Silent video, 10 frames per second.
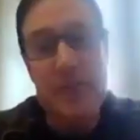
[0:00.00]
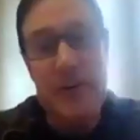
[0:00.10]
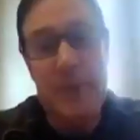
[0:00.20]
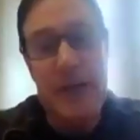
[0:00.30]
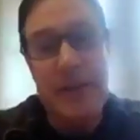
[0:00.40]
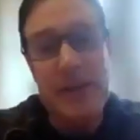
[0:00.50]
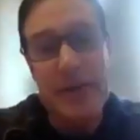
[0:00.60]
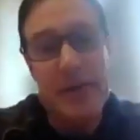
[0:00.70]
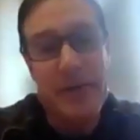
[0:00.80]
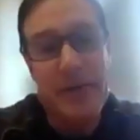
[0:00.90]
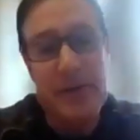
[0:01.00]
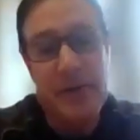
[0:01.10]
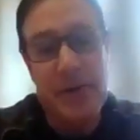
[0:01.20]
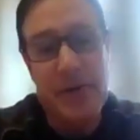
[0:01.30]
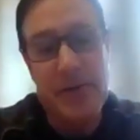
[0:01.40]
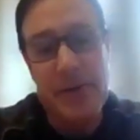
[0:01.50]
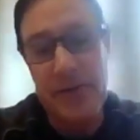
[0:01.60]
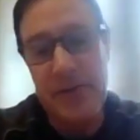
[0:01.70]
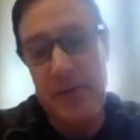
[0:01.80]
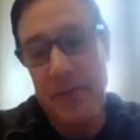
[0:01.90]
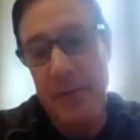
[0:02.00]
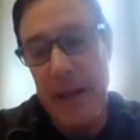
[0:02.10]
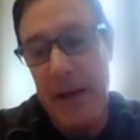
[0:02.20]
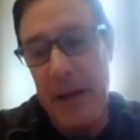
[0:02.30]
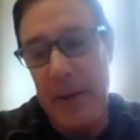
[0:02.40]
but there's this uh,